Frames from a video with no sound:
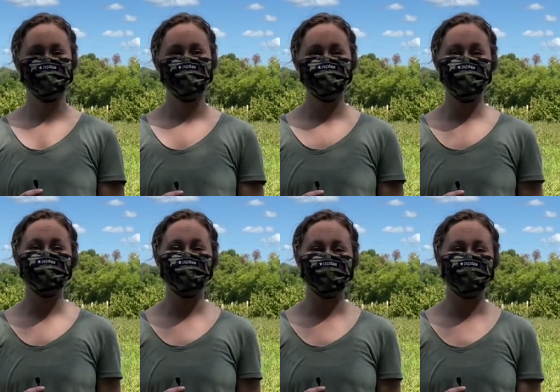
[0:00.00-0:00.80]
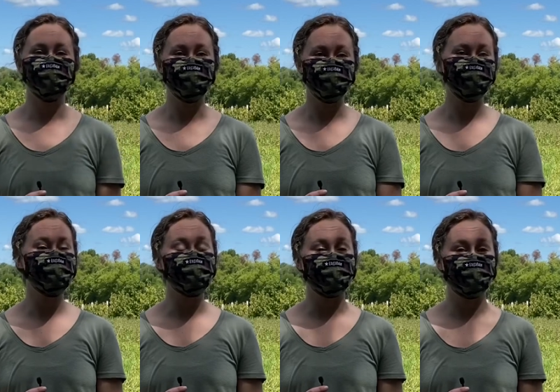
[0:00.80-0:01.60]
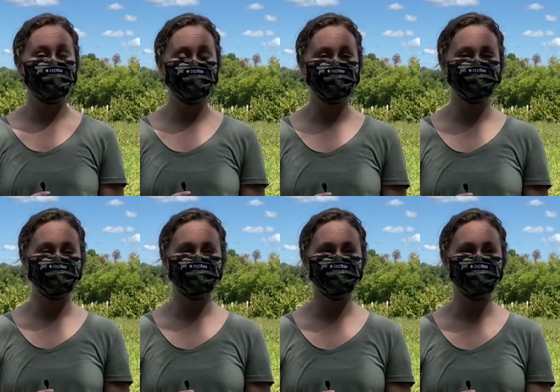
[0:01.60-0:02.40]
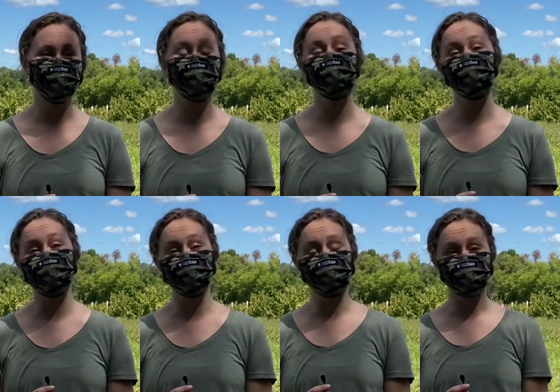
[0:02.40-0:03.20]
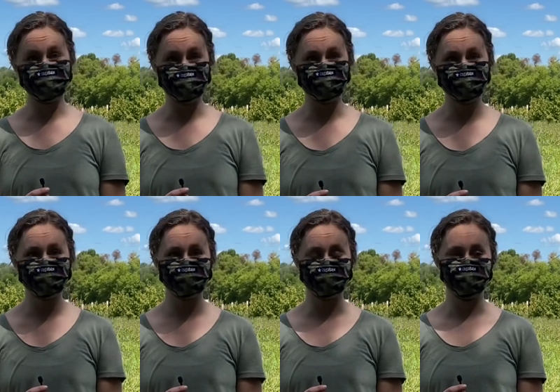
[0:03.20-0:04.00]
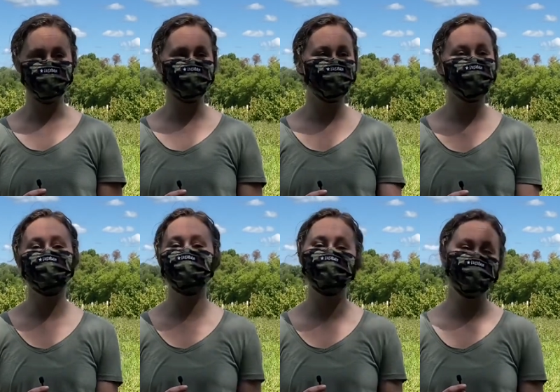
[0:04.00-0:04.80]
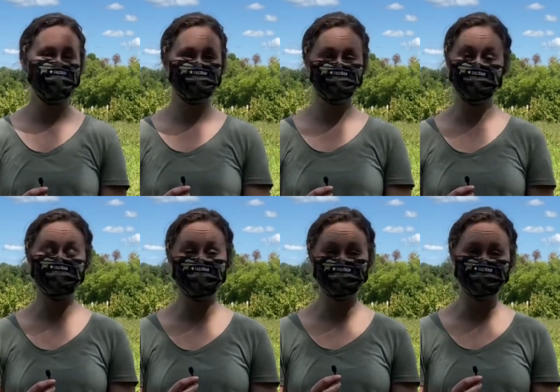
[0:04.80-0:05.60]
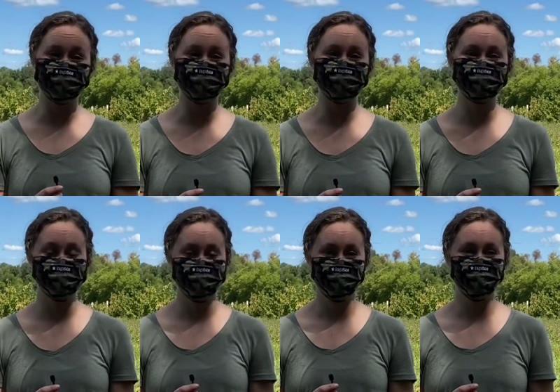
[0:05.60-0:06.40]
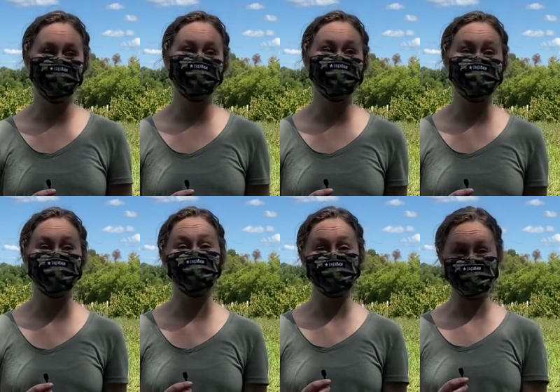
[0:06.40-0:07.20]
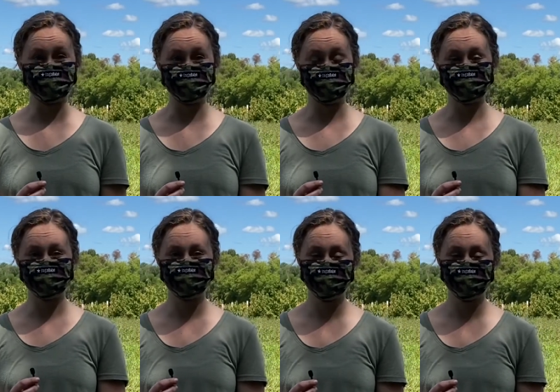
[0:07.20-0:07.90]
which involves looking at how soil carbon changes under different grazing management practices throughout the state of Wisconsin.